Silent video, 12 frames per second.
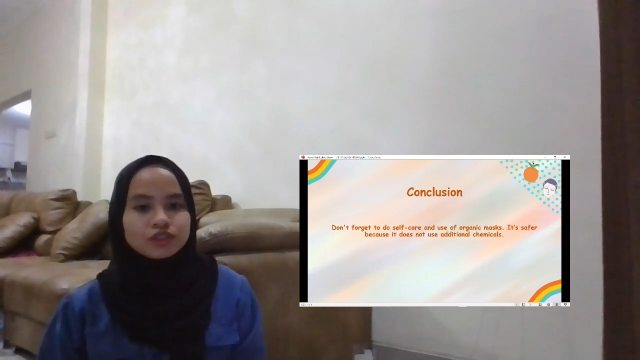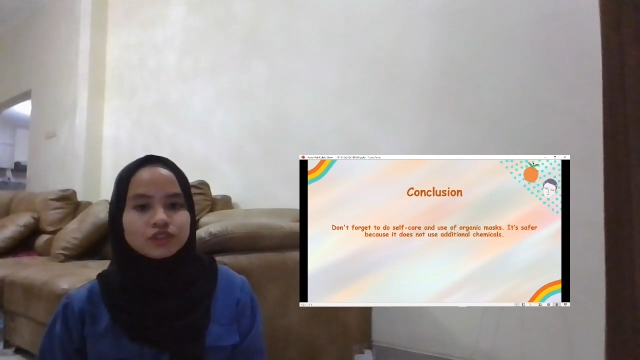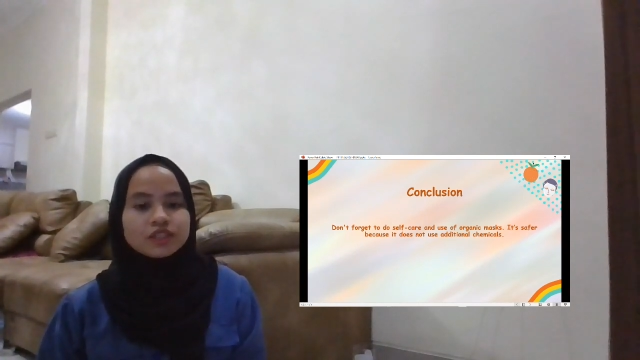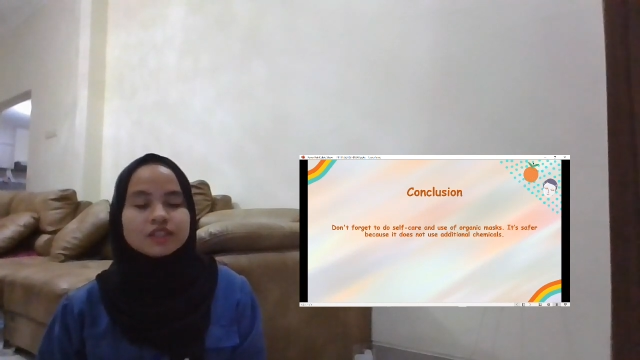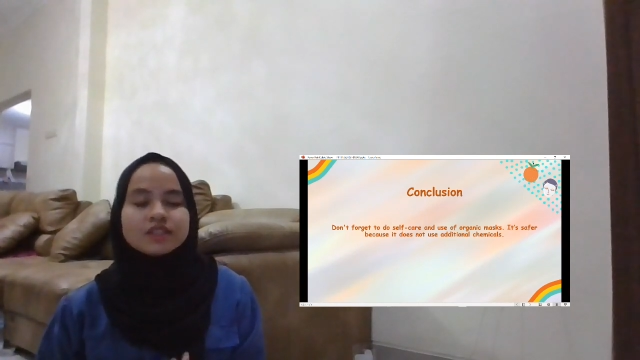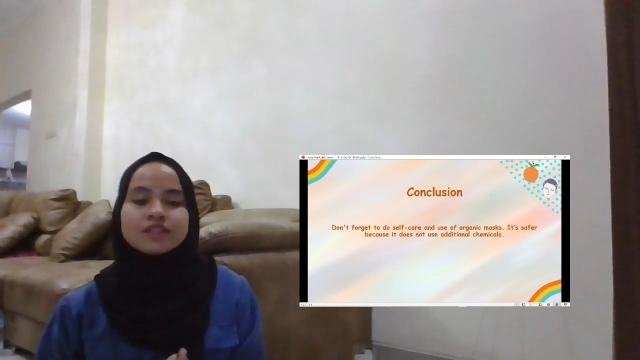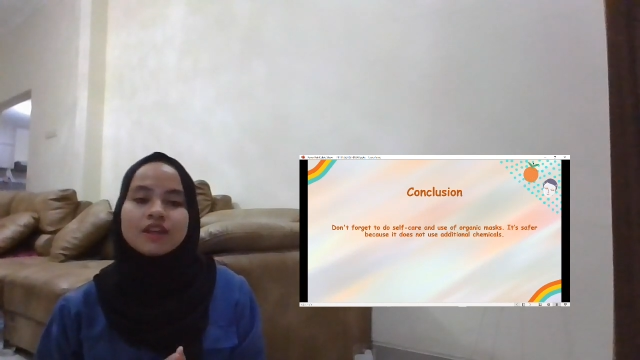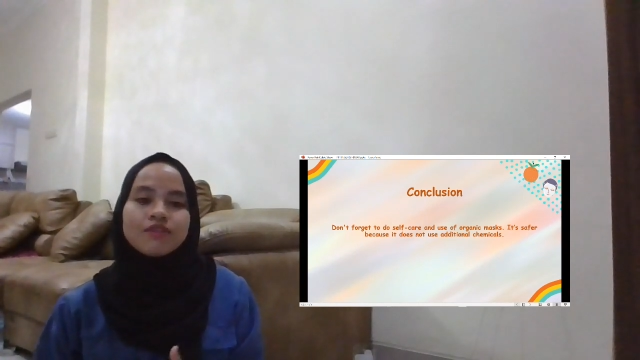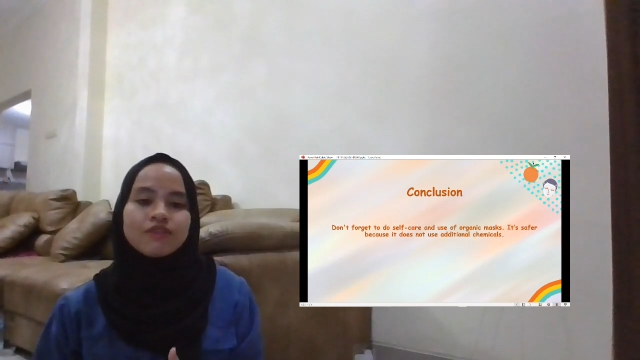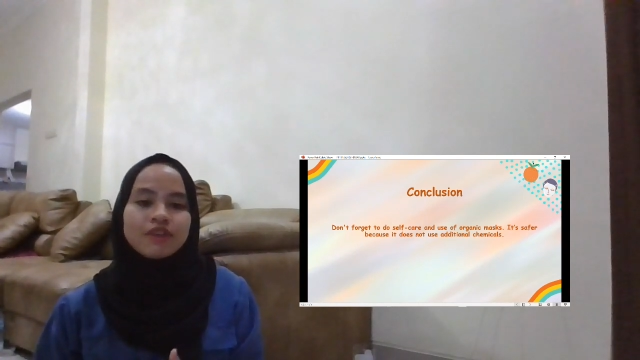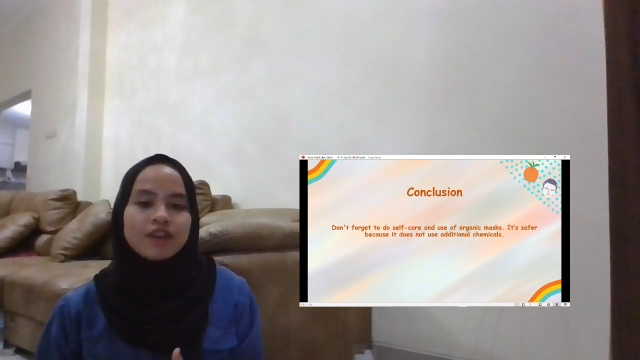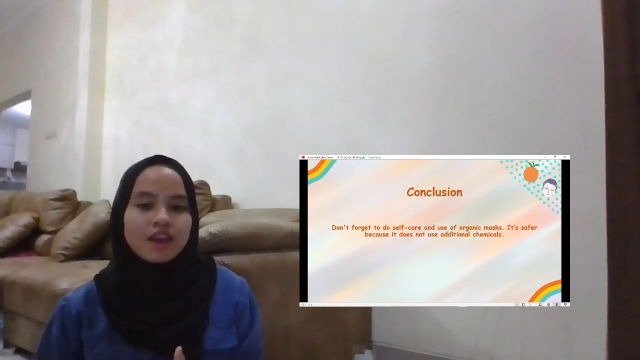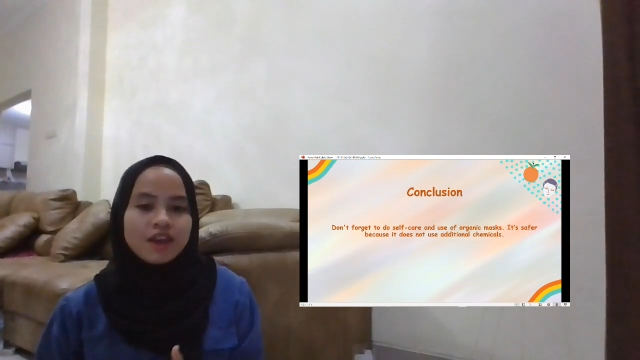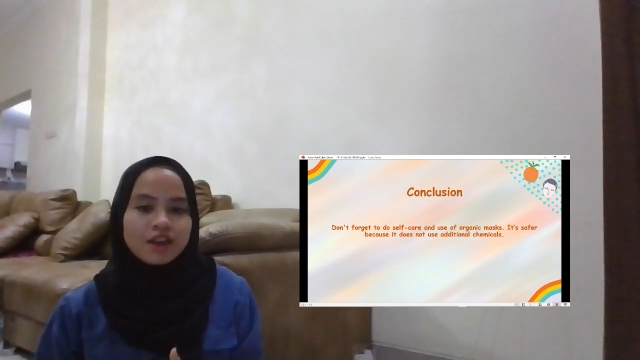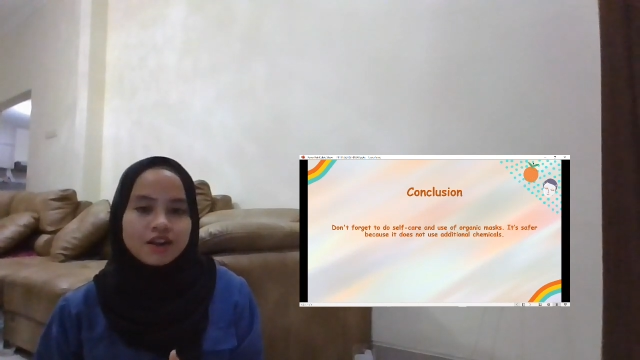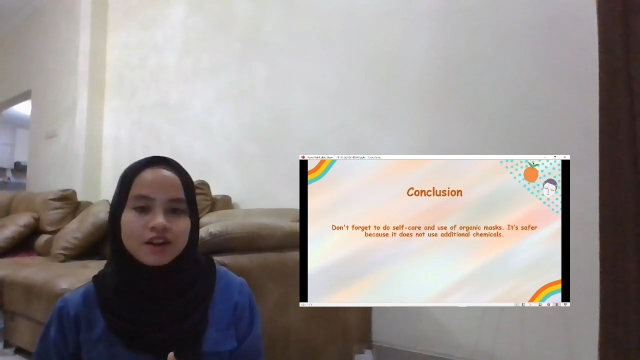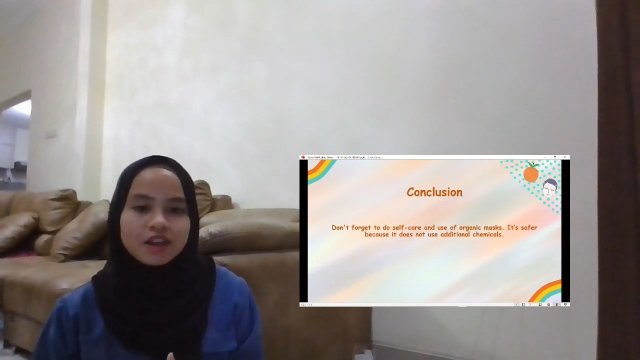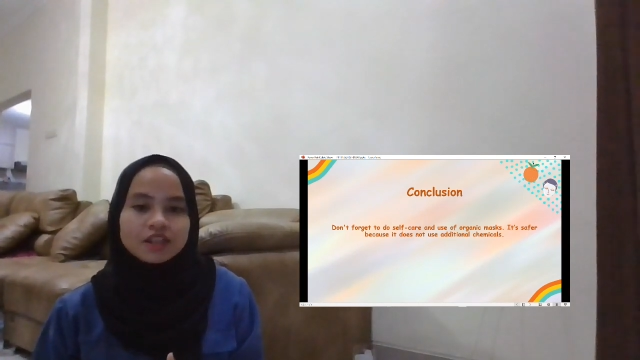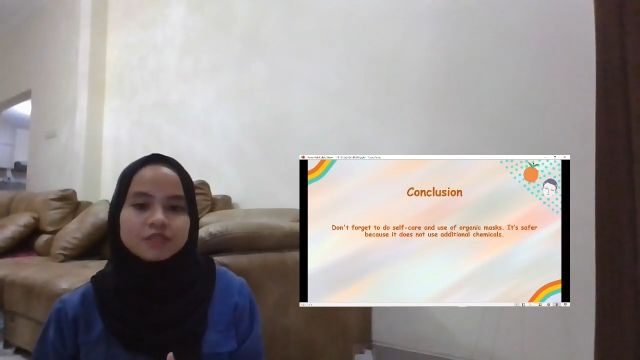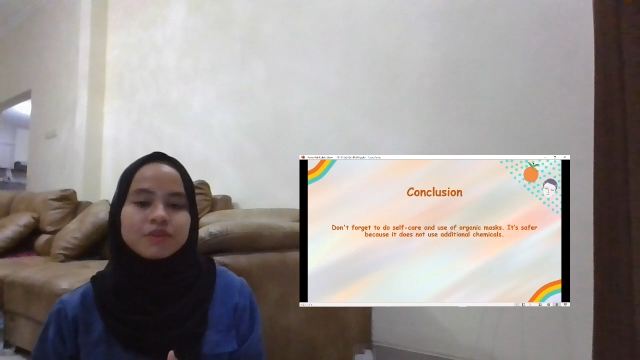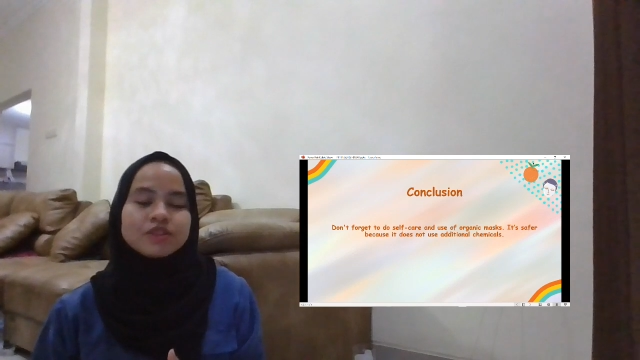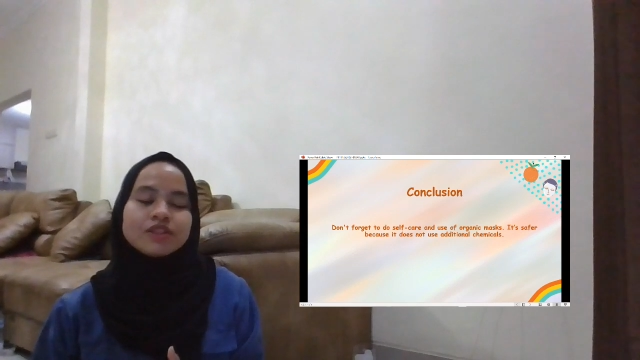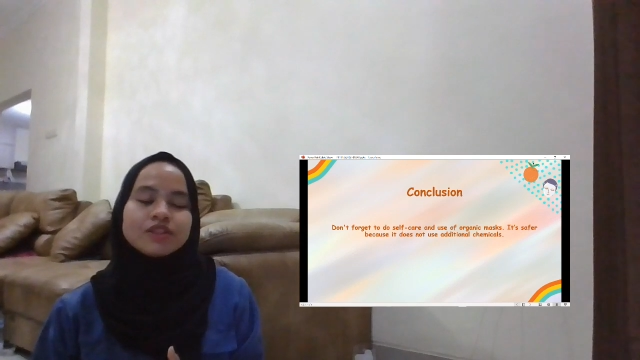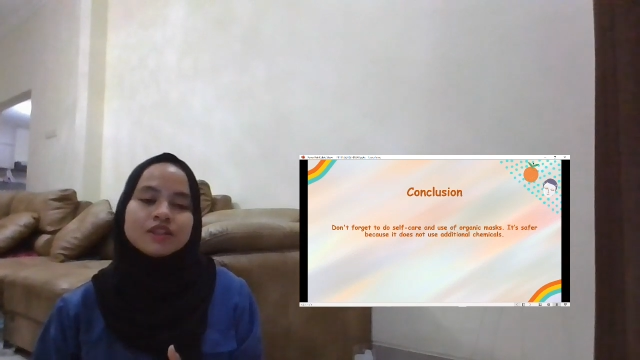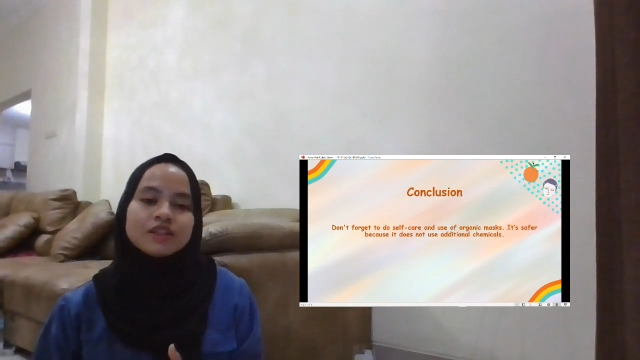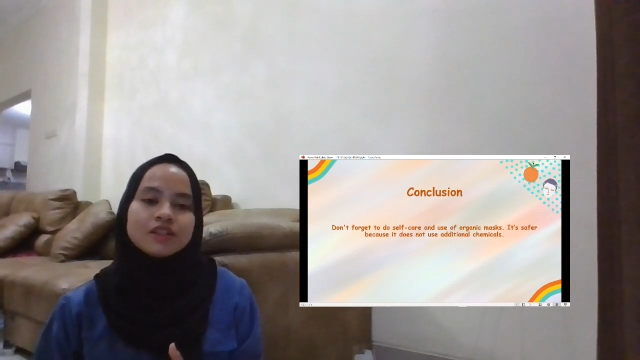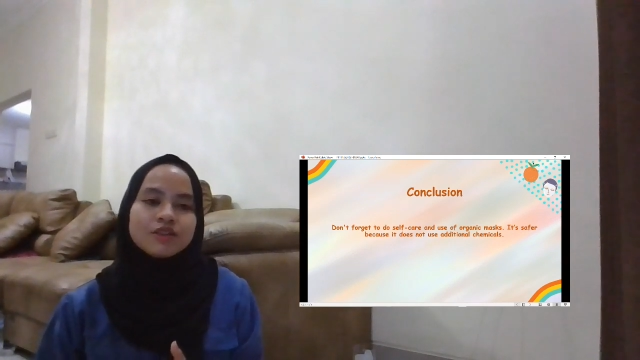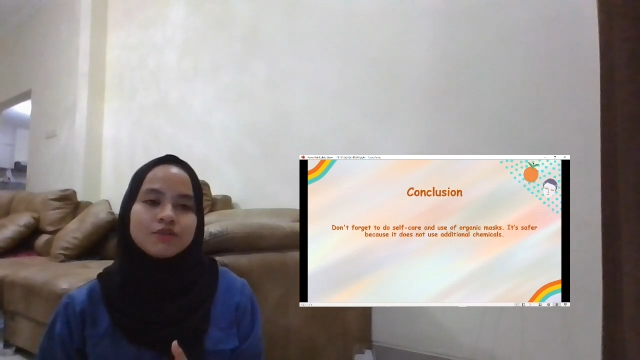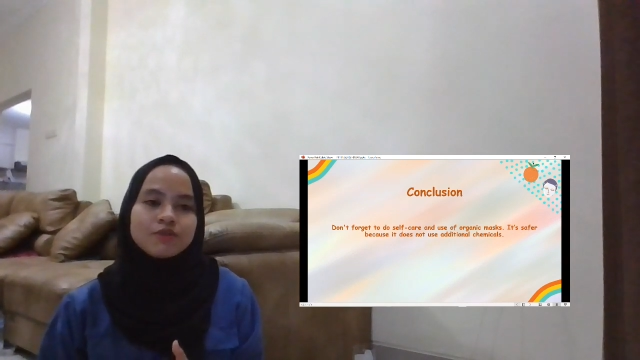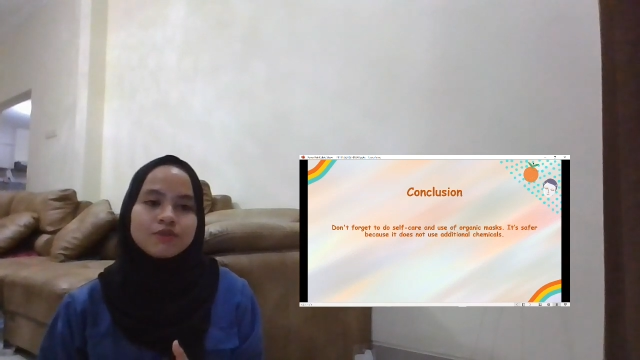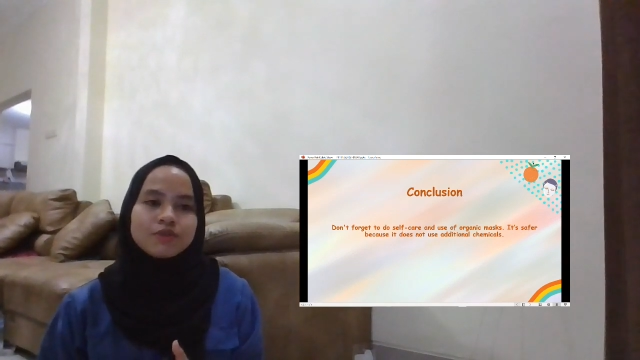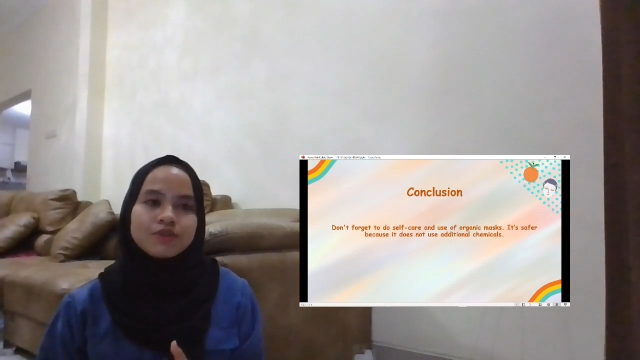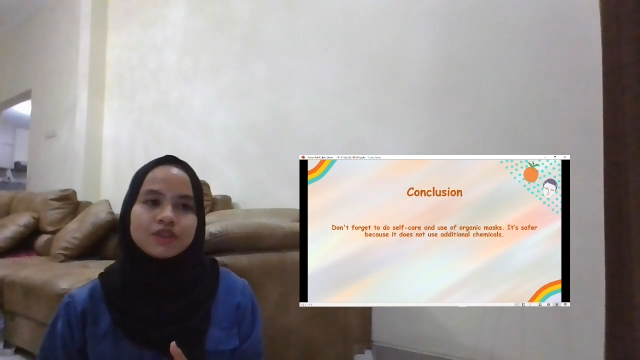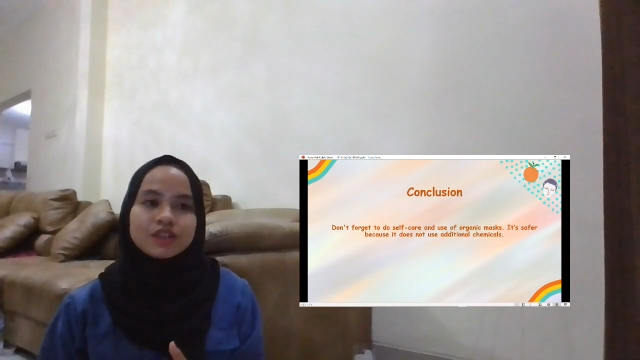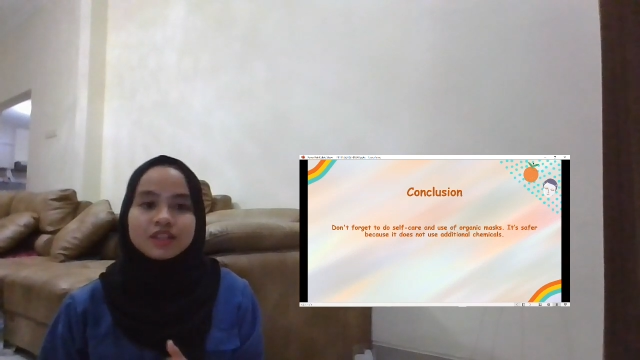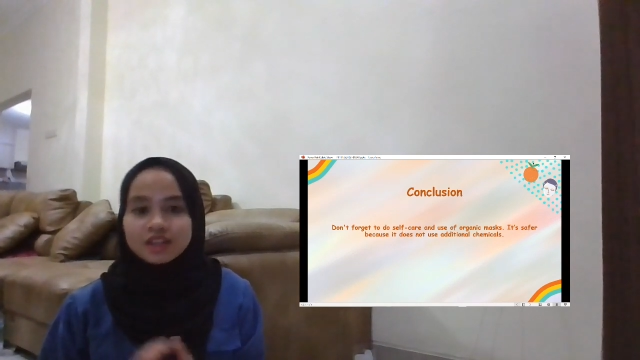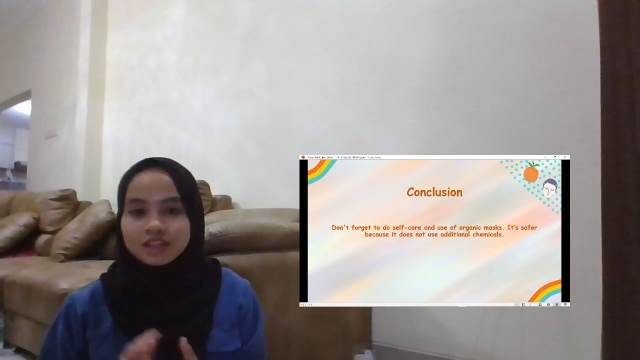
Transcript: do the self-care, especially with